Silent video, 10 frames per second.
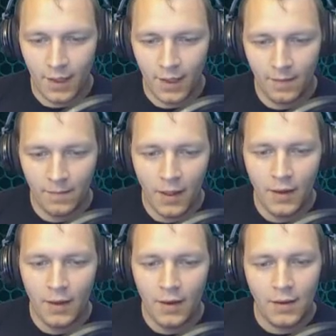game,
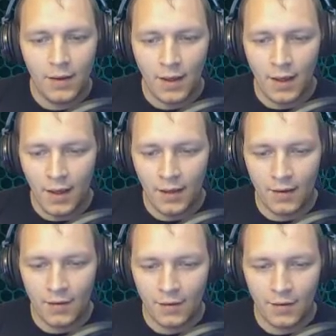
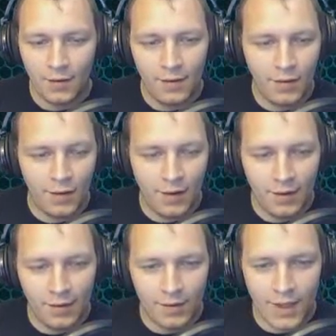and
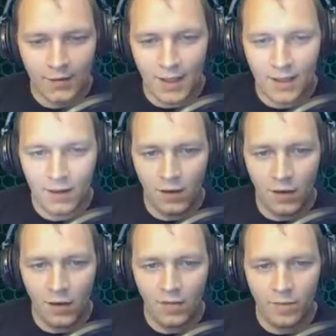I know it sounds like a
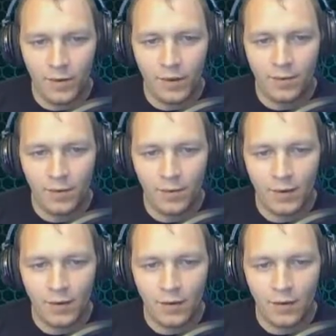lot of money, but
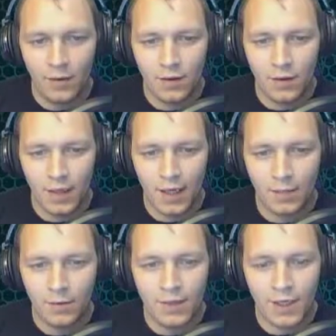when you look at
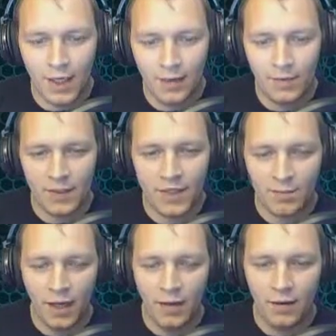how much time they
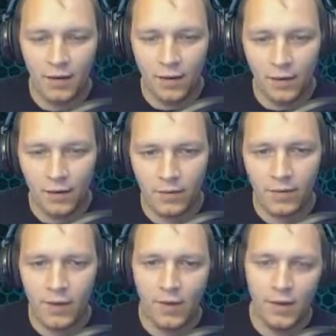spend
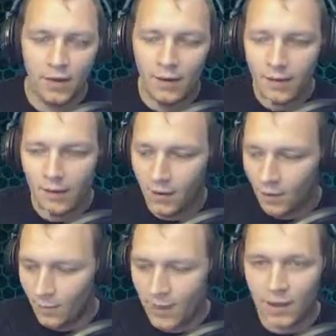on,
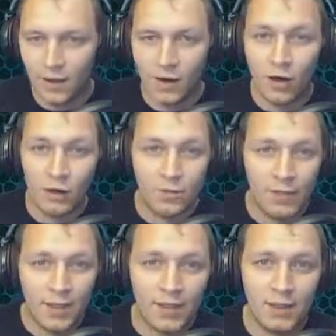making the
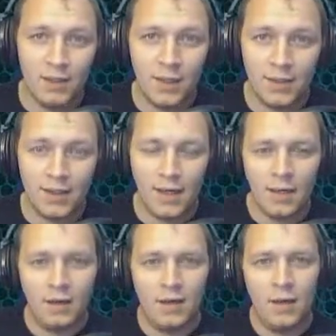cockpits in
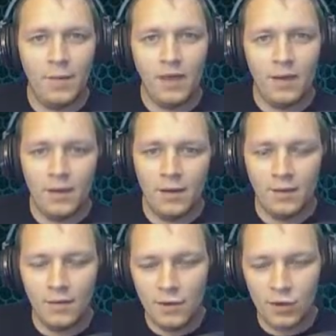detail and
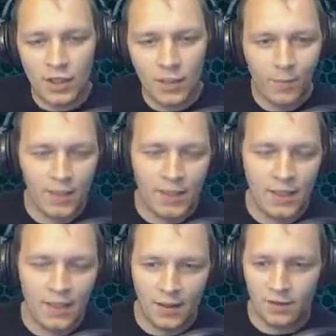making the ship as
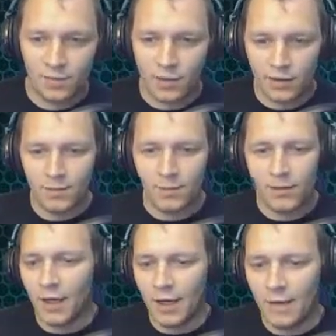detailed as
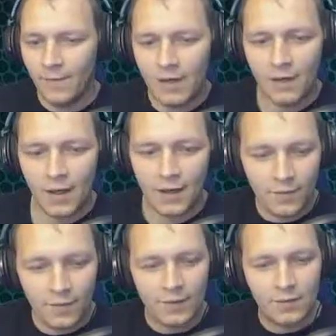possible. I
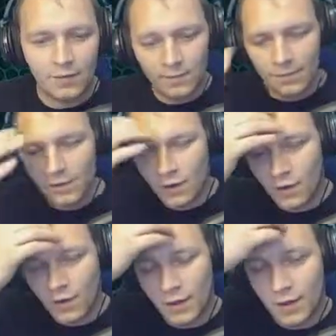even
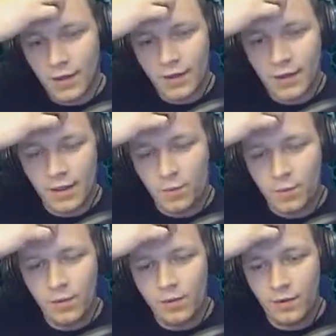saw a
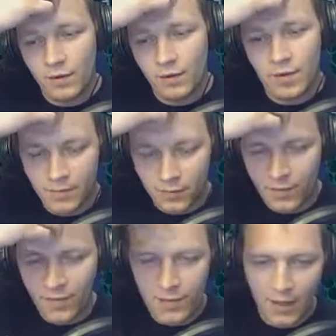clip on the
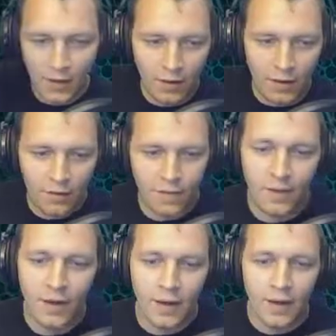members' website of
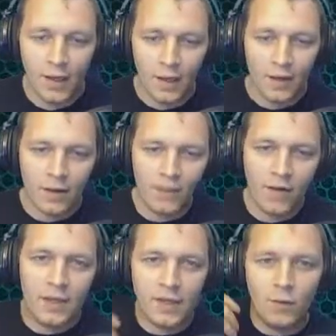the
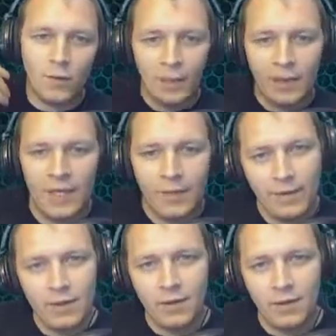realistic weapon
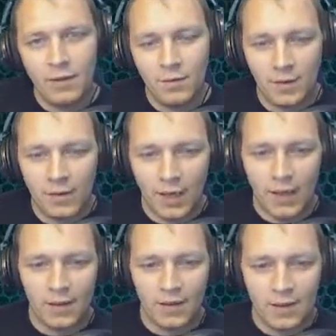damage that they're going to be
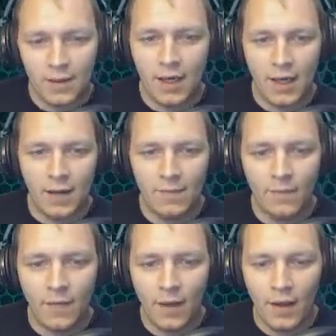adding to the
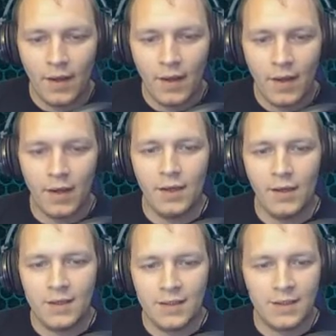game, and
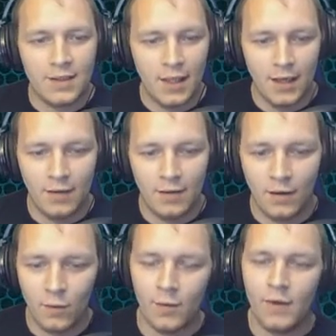it is insane.
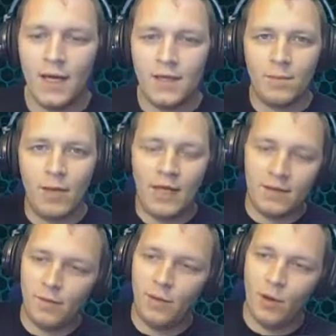One laser
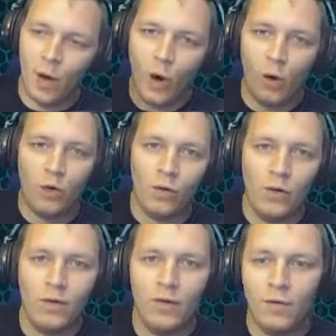blast will put a
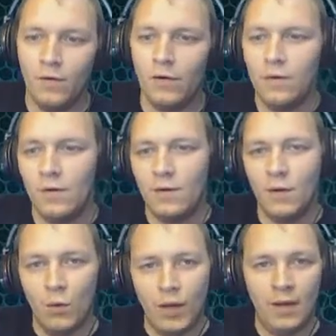hole through
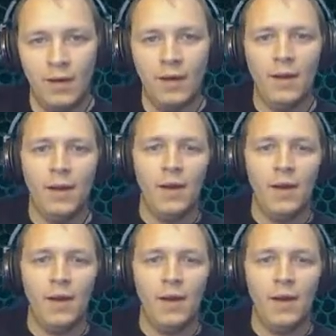your wing.